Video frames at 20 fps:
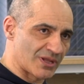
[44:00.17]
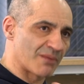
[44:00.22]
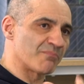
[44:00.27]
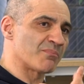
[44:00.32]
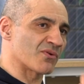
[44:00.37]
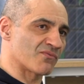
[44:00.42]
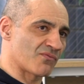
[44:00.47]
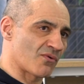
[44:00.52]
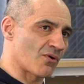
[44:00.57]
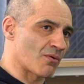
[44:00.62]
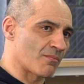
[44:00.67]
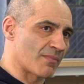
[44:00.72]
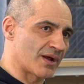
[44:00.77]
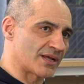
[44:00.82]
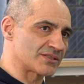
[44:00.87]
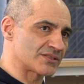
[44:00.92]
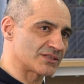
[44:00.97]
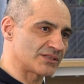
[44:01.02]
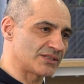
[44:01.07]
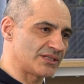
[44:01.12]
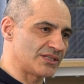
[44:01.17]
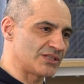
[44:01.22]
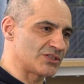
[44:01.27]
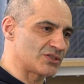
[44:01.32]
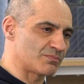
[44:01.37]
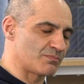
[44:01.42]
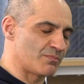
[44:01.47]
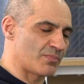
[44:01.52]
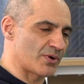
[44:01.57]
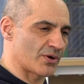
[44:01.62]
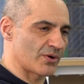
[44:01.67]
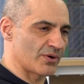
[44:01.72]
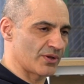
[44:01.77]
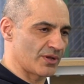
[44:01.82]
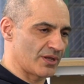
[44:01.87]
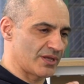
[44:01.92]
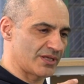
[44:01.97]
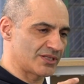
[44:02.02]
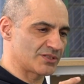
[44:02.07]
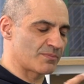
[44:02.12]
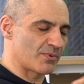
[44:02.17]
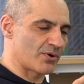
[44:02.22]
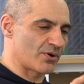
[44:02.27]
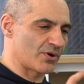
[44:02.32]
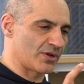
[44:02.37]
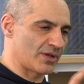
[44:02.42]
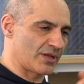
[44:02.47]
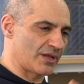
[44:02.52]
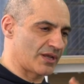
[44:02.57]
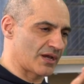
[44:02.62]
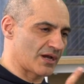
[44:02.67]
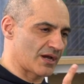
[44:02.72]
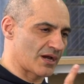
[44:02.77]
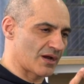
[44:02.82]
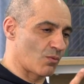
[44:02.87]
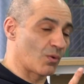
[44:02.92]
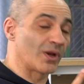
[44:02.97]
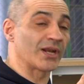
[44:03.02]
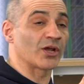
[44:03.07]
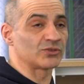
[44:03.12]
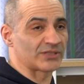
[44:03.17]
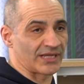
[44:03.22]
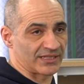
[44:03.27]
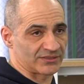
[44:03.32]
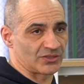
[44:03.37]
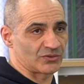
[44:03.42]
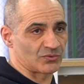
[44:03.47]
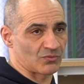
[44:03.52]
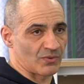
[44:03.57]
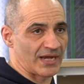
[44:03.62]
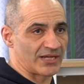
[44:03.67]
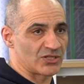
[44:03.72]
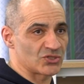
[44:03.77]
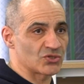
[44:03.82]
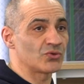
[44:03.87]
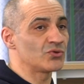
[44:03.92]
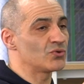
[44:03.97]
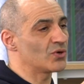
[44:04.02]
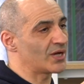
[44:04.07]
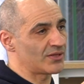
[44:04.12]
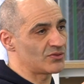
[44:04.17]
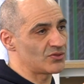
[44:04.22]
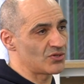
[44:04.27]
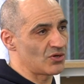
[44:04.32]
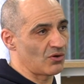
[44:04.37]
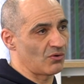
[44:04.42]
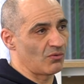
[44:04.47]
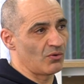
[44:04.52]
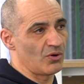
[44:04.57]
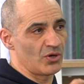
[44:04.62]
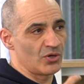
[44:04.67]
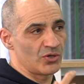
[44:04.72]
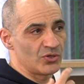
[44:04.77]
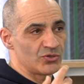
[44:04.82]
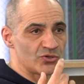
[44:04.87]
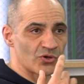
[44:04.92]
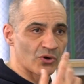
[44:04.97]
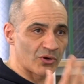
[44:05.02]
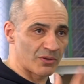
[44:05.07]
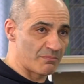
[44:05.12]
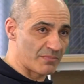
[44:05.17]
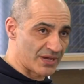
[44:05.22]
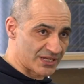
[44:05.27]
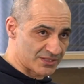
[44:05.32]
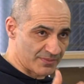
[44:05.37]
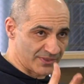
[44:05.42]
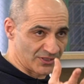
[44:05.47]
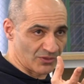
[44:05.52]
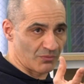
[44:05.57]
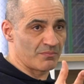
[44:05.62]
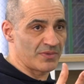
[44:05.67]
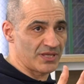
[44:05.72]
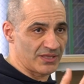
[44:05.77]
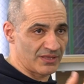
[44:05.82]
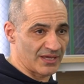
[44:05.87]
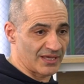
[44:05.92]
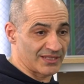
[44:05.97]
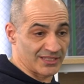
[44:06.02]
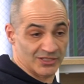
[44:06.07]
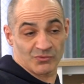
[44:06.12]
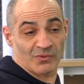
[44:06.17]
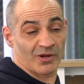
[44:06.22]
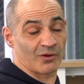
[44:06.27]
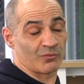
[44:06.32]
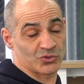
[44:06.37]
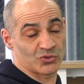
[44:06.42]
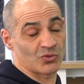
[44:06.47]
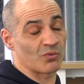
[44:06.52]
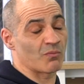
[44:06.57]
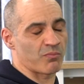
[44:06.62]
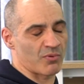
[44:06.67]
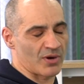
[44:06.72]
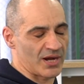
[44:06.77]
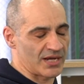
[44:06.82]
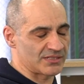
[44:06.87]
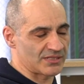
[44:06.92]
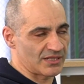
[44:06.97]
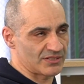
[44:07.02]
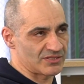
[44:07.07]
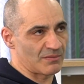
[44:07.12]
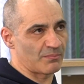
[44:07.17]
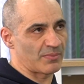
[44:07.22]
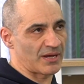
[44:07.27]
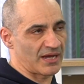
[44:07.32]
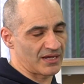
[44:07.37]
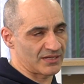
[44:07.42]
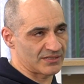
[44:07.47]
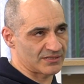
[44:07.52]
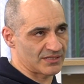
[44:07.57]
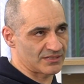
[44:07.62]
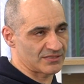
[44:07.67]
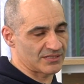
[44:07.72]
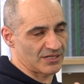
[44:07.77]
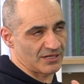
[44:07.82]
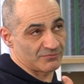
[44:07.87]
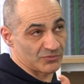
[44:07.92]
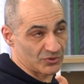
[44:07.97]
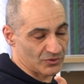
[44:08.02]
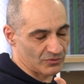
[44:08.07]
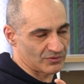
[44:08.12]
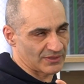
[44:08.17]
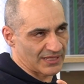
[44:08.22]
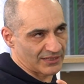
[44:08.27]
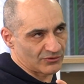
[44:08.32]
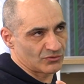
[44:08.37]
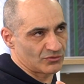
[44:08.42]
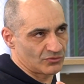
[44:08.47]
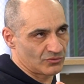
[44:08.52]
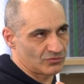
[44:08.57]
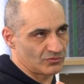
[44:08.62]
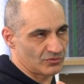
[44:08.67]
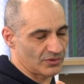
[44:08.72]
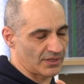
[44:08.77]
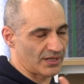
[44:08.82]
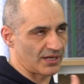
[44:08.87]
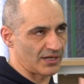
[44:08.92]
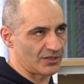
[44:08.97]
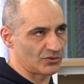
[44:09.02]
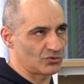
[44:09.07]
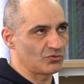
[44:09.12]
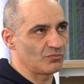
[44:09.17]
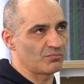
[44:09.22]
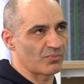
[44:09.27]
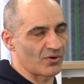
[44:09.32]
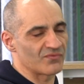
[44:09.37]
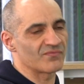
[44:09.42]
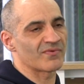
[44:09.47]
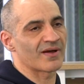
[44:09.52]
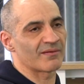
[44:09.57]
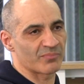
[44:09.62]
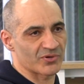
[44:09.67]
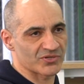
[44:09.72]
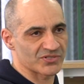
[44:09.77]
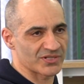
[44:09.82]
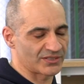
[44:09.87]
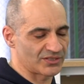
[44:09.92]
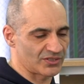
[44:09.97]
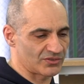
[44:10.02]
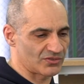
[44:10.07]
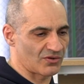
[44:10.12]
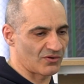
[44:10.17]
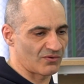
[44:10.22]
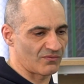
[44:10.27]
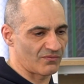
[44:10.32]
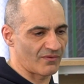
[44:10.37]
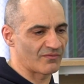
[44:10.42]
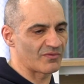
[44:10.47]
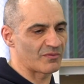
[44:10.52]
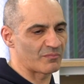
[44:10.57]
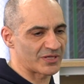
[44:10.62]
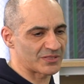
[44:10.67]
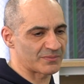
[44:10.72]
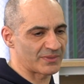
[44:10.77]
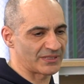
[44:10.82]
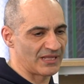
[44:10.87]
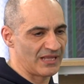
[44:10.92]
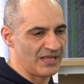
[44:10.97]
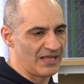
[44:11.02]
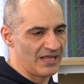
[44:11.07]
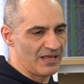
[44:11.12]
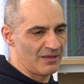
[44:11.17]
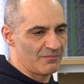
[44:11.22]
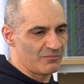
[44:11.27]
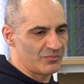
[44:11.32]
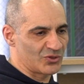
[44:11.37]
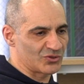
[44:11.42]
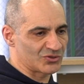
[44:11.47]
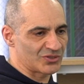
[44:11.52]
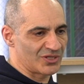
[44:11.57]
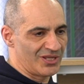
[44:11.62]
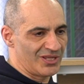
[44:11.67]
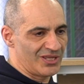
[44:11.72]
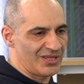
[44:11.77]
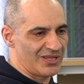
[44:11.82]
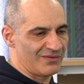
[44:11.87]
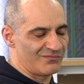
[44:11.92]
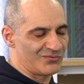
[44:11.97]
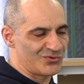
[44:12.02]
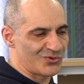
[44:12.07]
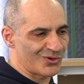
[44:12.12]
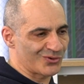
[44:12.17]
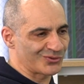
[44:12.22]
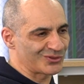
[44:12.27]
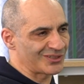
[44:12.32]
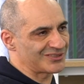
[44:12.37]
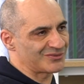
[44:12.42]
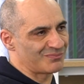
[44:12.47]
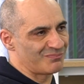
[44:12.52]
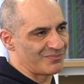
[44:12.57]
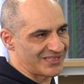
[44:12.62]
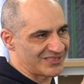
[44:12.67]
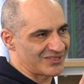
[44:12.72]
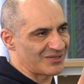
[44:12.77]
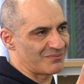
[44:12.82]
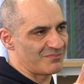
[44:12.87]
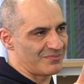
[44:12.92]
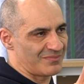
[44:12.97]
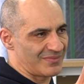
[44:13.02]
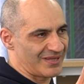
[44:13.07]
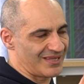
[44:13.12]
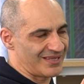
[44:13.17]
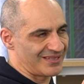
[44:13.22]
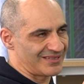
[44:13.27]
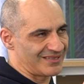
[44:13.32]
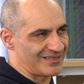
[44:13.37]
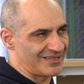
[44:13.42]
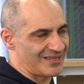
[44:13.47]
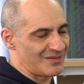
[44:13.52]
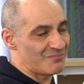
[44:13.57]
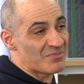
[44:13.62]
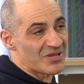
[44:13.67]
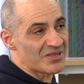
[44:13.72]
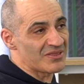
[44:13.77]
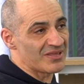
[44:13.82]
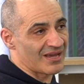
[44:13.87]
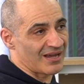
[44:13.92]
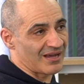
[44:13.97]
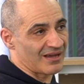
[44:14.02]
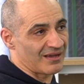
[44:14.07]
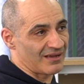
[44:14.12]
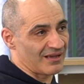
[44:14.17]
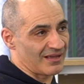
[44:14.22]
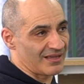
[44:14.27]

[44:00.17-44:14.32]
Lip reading: and performance is very well connected, right? So you can know your investment on media. That's why I was surprised that Japan has such a that 2.5% of investment. Because if you're going to invest in media,